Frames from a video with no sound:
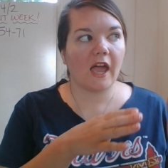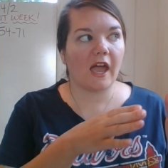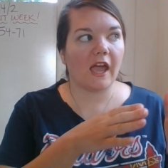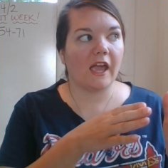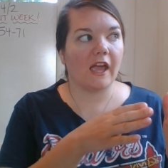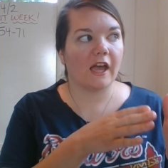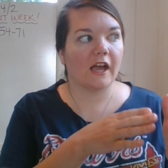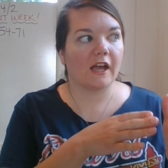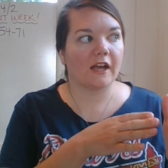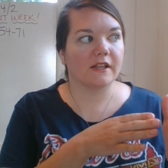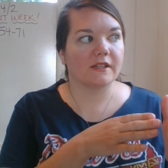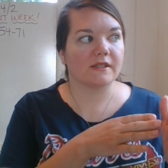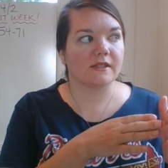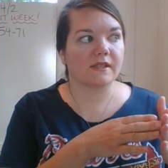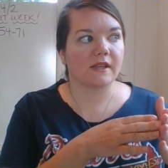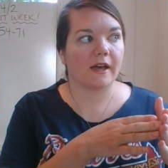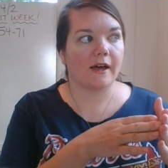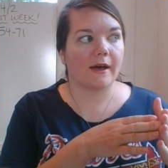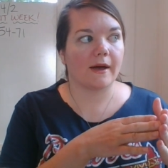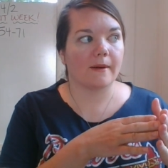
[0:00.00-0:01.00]

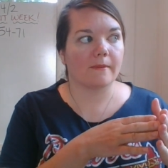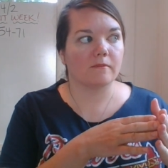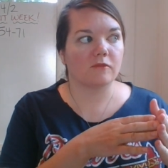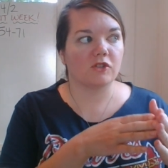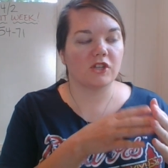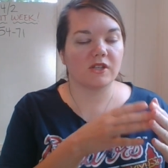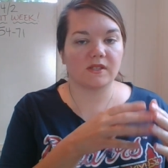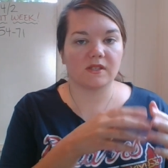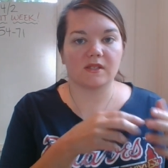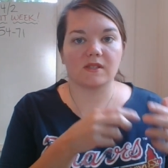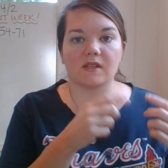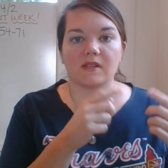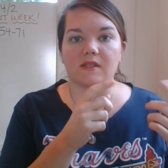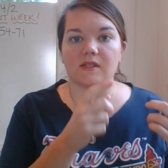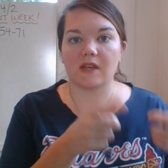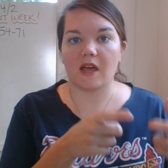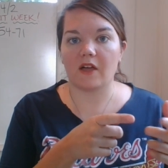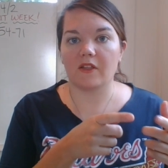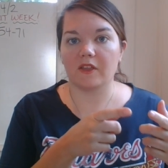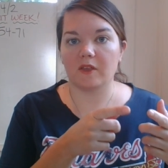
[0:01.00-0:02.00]
And um, Jesus
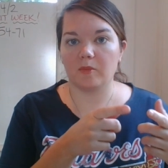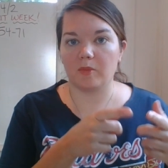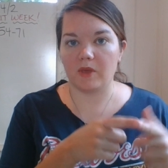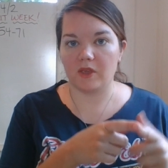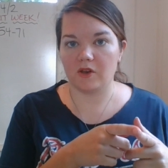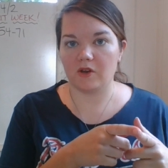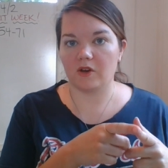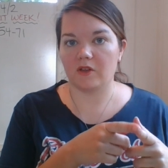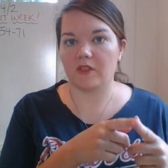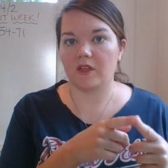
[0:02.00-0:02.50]
is telling Peter